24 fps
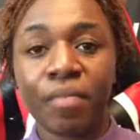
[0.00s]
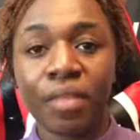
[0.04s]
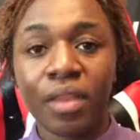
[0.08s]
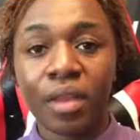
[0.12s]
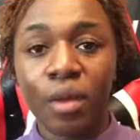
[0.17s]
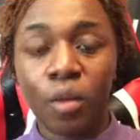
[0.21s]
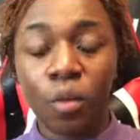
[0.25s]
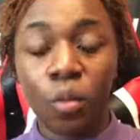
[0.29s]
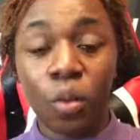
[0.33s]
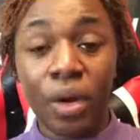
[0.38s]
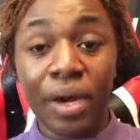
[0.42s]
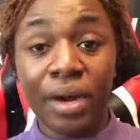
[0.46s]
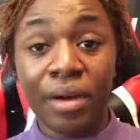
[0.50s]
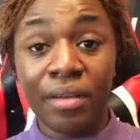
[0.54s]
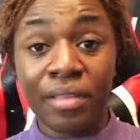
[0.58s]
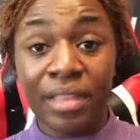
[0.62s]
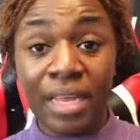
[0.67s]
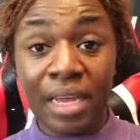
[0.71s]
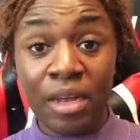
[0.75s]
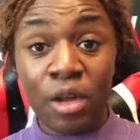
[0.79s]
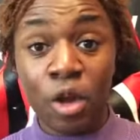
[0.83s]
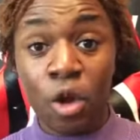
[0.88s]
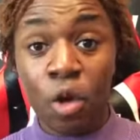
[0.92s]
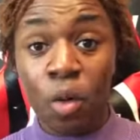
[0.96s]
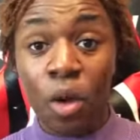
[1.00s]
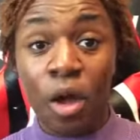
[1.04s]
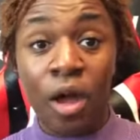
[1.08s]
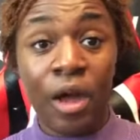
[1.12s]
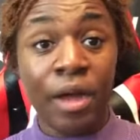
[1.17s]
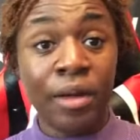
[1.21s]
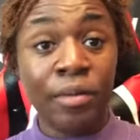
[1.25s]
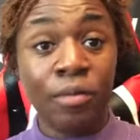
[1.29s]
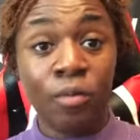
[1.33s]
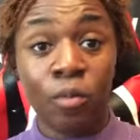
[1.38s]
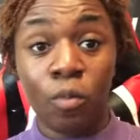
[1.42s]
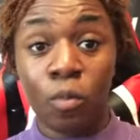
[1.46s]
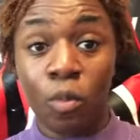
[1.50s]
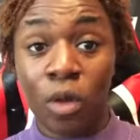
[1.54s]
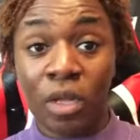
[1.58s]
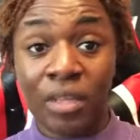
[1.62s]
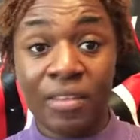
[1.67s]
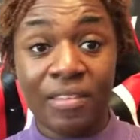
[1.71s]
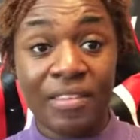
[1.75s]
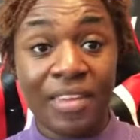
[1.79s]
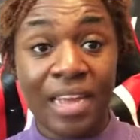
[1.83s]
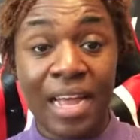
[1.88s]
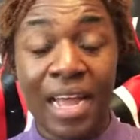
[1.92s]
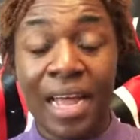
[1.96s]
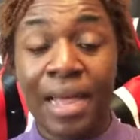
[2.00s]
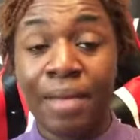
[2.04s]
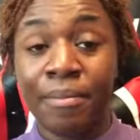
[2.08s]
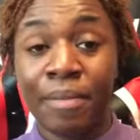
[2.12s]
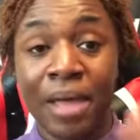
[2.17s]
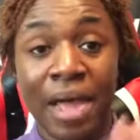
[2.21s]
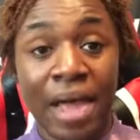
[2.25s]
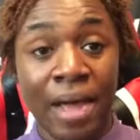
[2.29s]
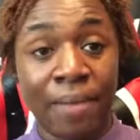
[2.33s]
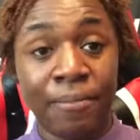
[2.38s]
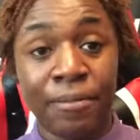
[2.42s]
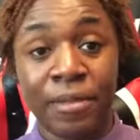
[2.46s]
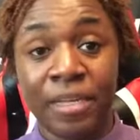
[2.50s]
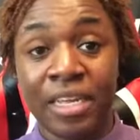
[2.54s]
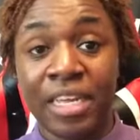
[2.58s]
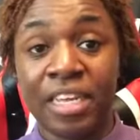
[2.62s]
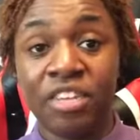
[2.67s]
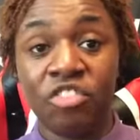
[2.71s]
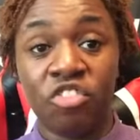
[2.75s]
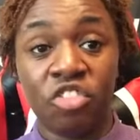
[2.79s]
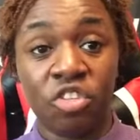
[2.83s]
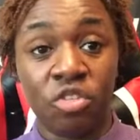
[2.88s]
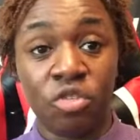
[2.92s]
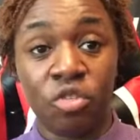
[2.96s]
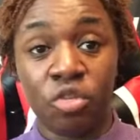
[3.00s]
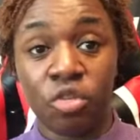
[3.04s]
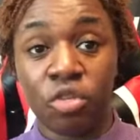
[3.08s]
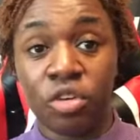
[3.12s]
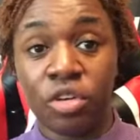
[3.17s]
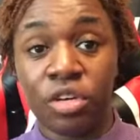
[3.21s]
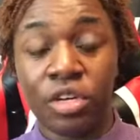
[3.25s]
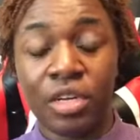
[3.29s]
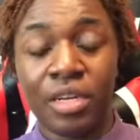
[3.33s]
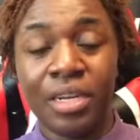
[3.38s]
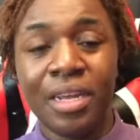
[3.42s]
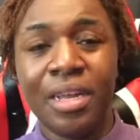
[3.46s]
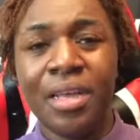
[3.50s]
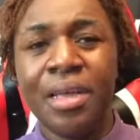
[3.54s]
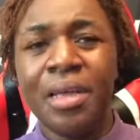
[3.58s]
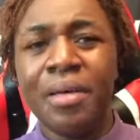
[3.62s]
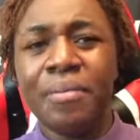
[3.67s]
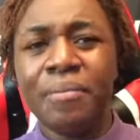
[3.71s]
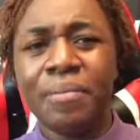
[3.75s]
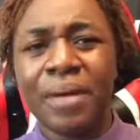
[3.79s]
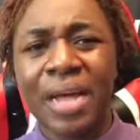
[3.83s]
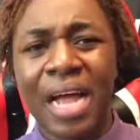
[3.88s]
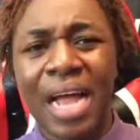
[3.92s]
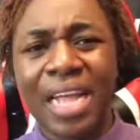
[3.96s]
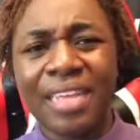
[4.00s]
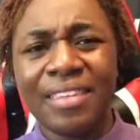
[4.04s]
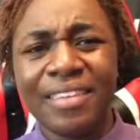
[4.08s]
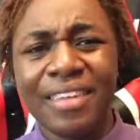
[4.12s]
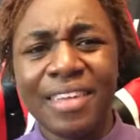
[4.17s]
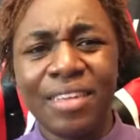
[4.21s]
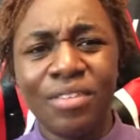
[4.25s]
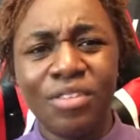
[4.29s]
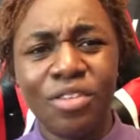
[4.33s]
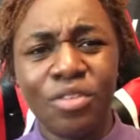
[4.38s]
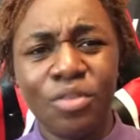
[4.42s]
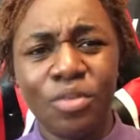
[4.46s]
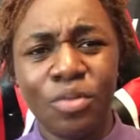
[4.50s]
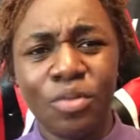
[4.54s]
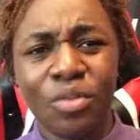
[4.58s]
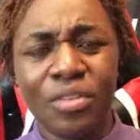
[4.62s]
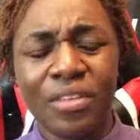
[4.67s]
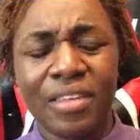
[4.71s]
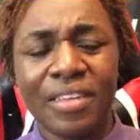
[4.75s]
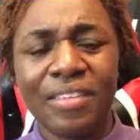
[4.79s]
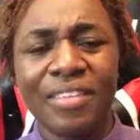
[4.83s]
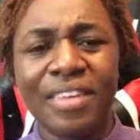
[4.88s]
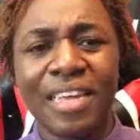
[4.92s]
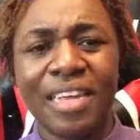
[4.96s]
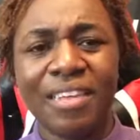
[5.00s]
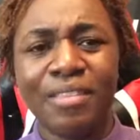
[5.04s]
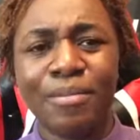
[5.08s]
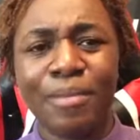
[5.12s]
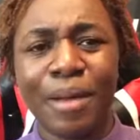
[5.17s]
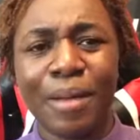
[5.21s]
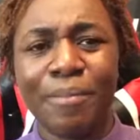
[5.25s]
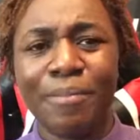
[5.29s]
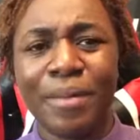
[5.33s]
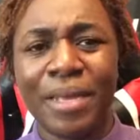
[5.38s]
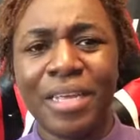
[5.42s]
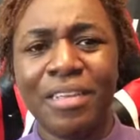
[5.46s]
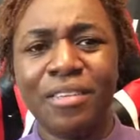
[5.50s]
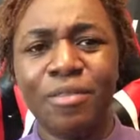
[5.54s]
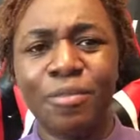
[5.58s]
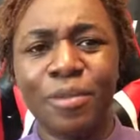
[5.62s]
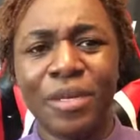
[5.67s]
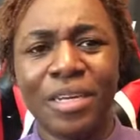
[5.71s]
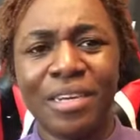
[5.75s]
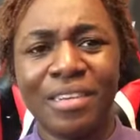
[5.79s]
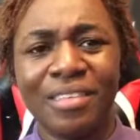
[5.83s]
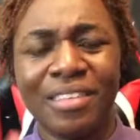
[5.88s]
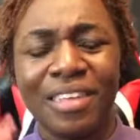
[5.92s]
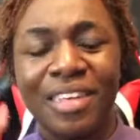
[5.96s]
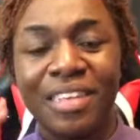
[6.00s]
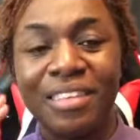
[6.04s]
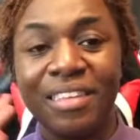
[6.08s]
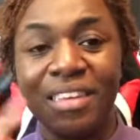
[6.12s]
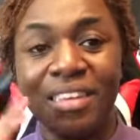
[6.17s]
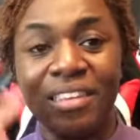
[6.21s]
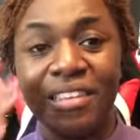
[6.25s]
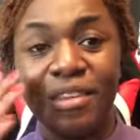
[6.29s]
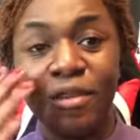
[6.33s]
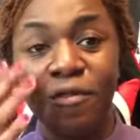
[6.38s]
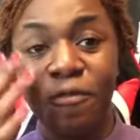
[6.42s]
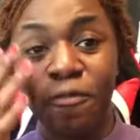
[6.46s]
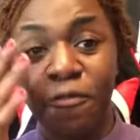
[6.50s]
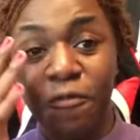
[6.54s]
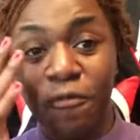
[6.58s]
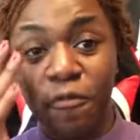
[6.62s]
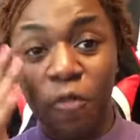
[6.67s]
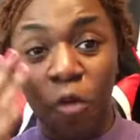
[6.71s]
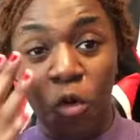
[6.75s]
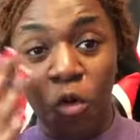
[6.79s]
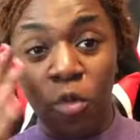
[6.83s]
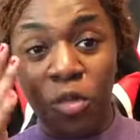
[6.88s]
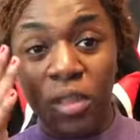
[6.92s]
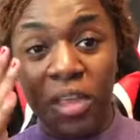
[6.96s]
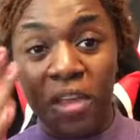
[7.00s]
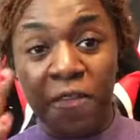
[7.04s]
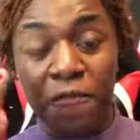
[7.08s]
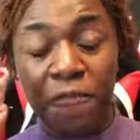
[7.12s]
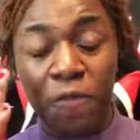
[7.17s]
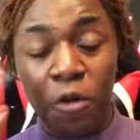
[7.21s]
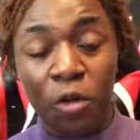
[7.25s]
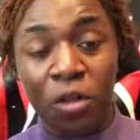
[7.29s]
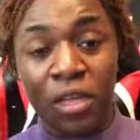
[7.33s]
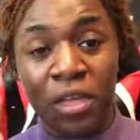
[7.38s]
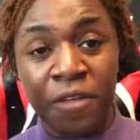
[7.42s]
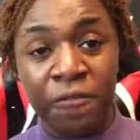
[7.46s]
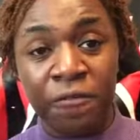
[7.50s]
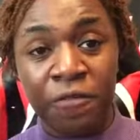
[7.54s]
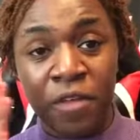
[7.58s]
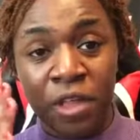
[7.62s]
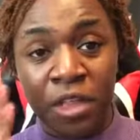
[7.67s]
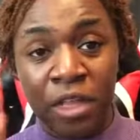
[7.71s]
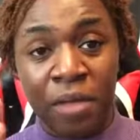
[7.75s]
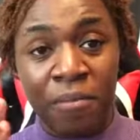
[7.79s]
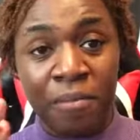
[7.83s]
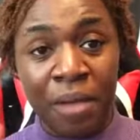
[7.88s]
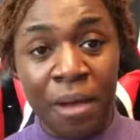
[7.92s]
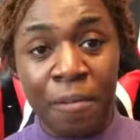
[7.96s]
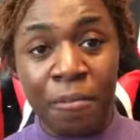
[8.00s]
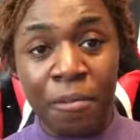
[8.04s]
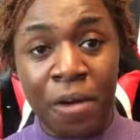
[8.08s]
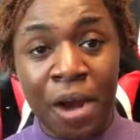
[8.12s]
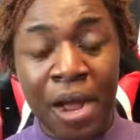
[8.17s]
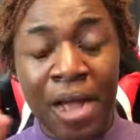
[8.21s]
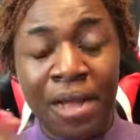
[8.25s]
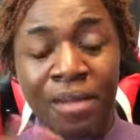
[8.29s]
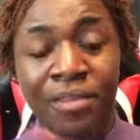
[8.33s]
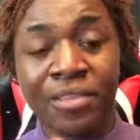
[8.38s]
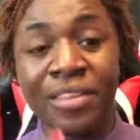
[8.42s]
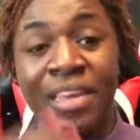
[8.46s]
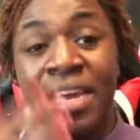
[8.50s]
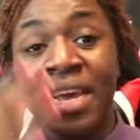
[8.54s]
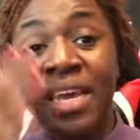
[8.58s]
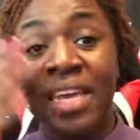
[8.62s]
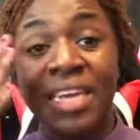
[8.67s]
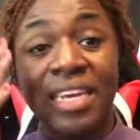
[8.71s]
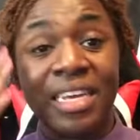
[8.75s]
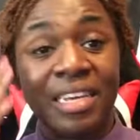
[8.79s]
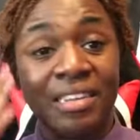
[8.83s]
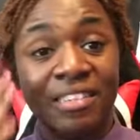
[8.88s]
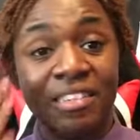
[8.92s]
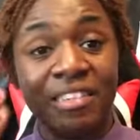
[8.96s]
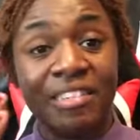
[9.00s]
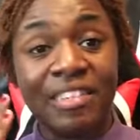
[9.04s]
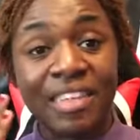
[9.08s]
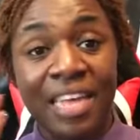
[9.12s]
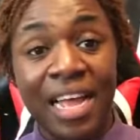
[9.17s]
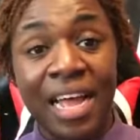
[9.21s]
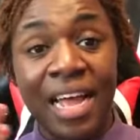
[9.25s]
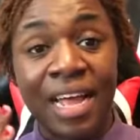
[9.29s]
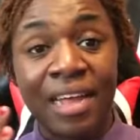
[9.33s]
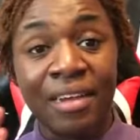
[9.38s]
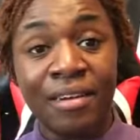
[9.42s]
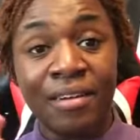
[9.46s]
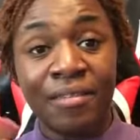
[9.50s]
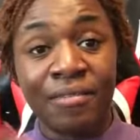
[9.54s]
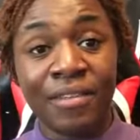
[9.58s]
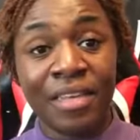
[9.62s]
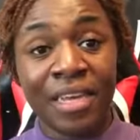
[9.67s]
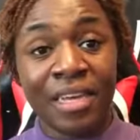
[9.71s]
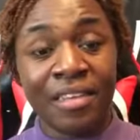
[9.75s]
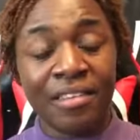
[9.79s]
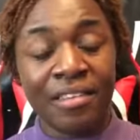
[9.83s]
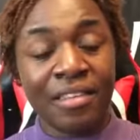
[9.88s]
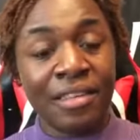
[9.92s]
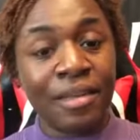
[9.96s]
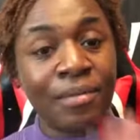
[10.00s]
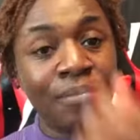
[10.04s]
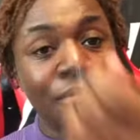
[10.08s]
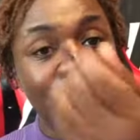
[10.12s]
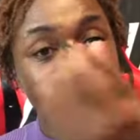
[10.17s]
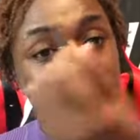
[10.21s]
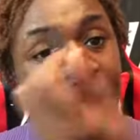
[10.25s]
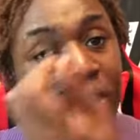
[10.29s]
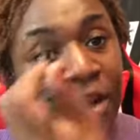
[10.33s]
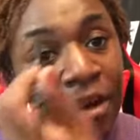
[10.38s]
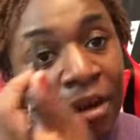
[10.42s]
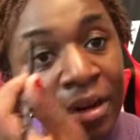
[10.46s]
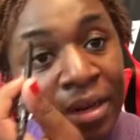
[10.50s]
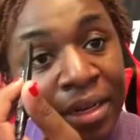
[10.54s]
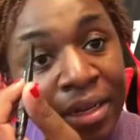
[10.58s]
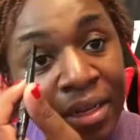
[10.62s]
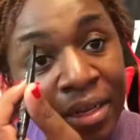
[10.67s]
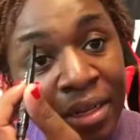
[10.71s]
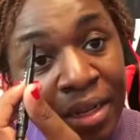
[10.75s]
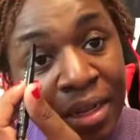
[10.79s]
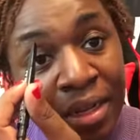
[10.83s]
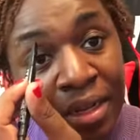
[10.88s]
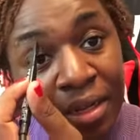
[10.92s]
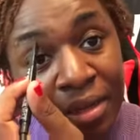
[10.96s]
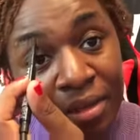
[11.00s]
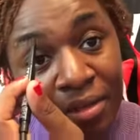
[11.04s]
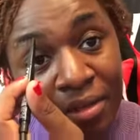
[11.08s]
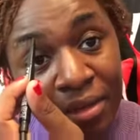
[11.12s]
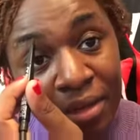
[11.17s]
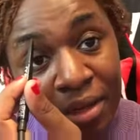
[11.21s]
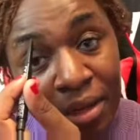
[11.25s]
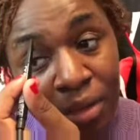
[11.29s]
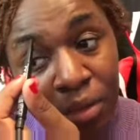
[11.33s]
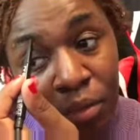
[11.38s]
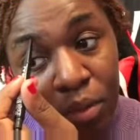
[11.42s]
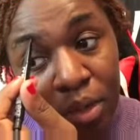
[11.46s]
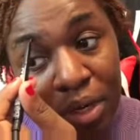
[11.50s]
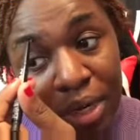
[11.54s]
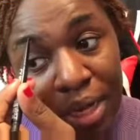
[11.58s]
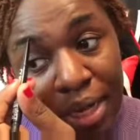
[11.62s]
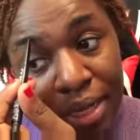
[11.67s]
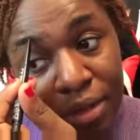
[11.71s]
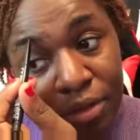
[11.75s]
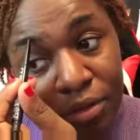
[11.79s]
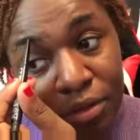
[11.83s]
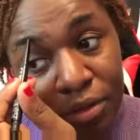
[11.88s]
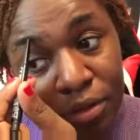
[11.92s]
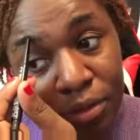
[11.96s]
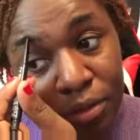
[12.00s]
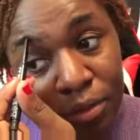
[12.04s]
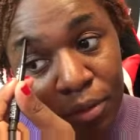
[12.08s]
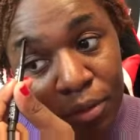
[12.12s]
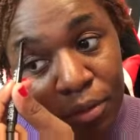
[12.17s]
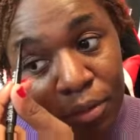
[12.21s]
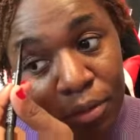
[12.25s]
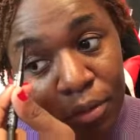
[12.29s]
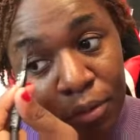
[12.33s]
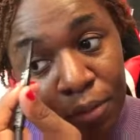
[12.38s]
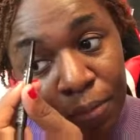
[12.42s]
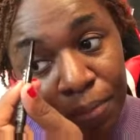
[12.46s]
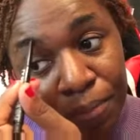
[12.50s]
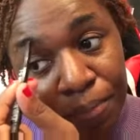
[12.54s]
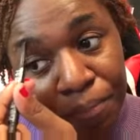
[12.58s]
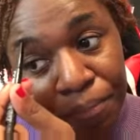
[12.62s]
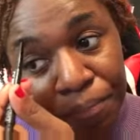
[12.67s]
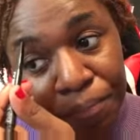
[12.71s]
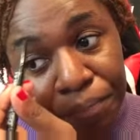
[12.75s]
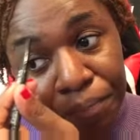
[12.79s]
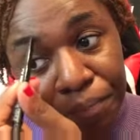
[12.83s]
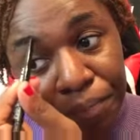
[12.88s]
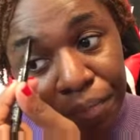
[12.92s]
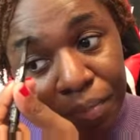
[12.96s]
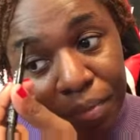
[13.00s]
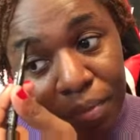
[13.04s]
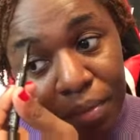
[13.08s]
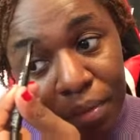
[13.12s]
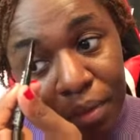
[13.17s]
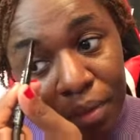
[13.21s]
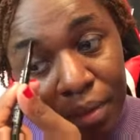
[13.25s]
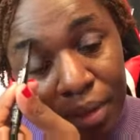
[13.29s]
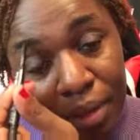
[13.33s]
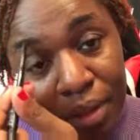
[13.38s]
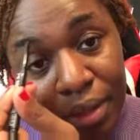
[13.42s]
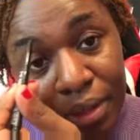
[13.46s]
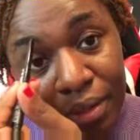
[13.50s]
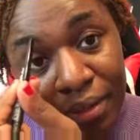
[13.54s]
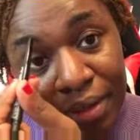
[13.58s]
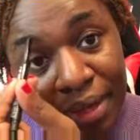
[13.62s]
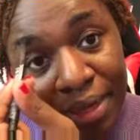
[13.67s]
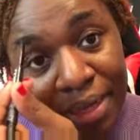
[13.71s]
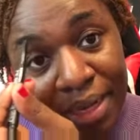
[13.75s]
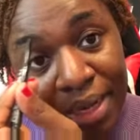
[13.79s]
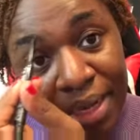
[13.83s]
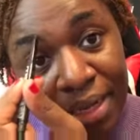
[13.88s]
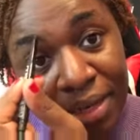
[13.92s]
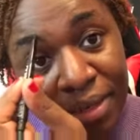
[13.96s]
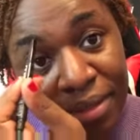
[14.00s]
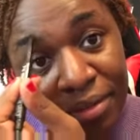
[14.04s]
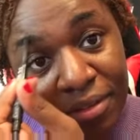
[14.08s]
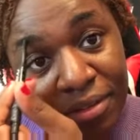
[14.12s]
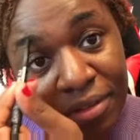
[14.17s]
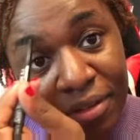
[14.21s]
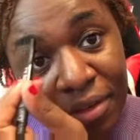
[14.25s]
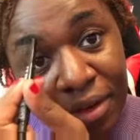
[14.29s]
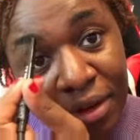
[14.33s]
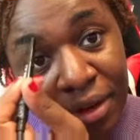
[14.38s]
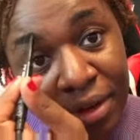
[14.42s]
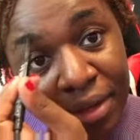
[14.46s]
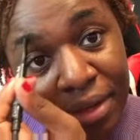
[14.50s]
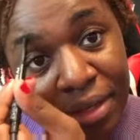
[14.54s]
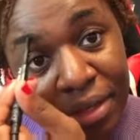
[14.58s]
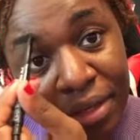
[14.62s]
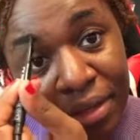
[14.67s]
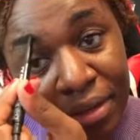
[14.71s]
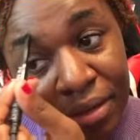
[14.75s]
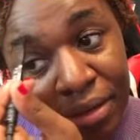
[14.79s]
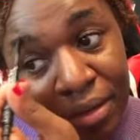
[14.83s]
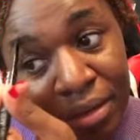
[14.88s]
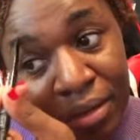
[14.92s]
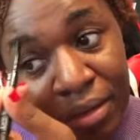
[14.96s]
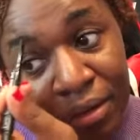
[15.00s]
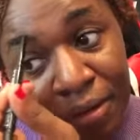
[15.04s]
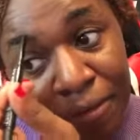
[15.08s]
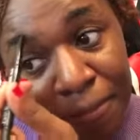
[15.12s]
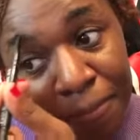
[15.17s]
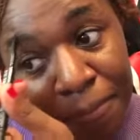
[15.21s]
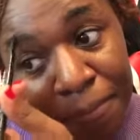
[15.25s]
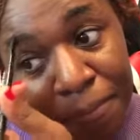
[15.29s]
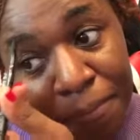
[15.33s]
where they go on one-time application and you're good. But I tend to use this as my base because it doesn't fully fill in my brows. It just kind of gets them started. So then what I do is I kind of start here,